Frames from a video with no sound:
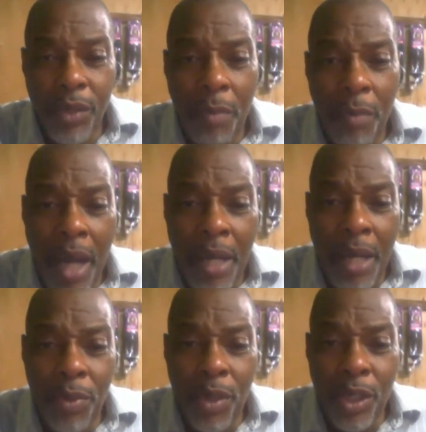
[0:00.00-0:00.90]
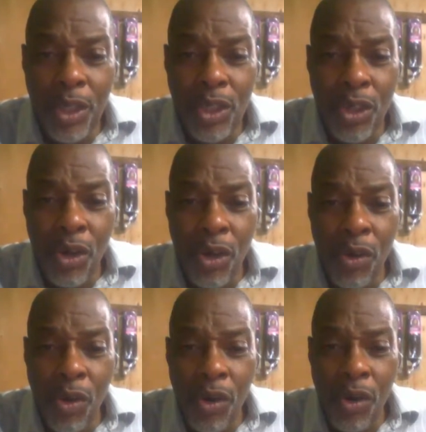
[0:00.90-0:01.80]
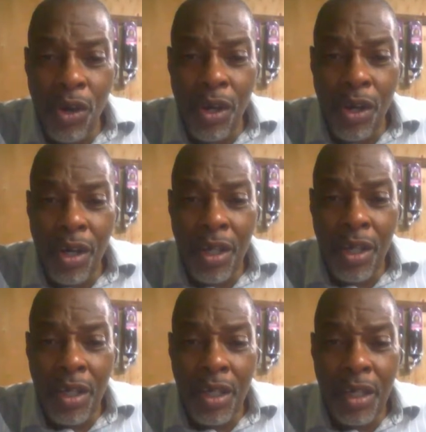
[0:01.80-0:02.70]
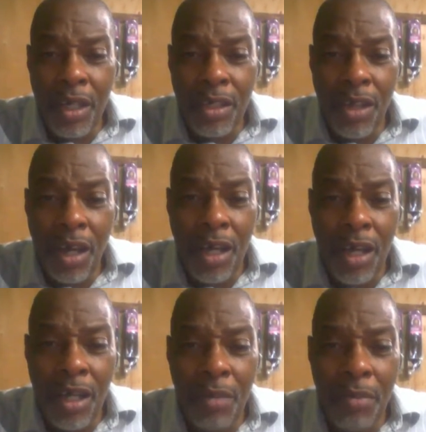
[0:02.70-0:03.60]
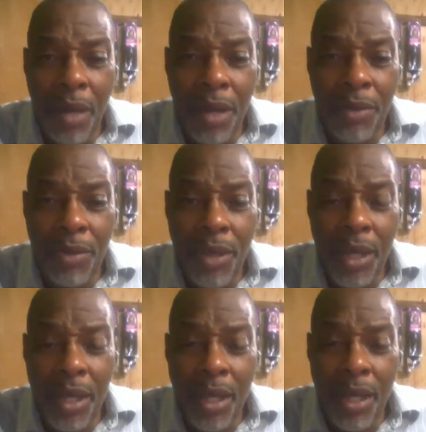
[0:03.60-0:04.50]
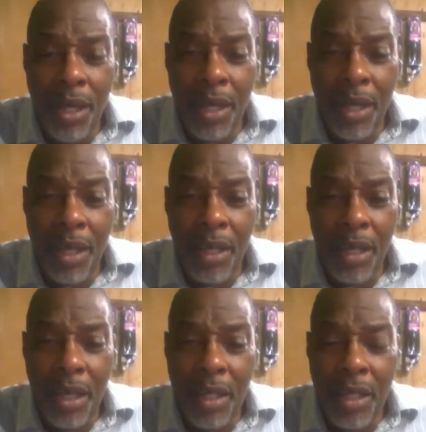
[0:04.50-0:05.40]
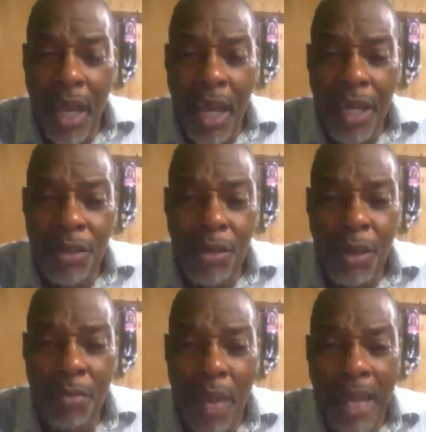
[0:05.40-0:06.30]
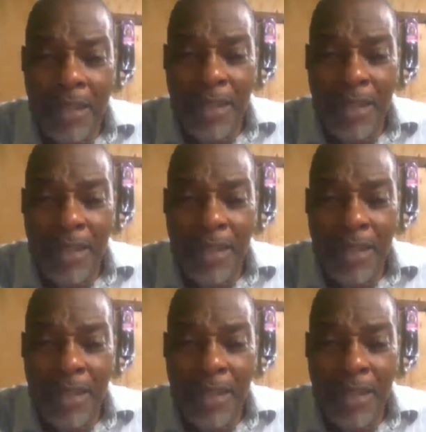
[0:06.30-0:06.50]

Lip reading: Somebody put a show on talking about the AU ambassador being sacked.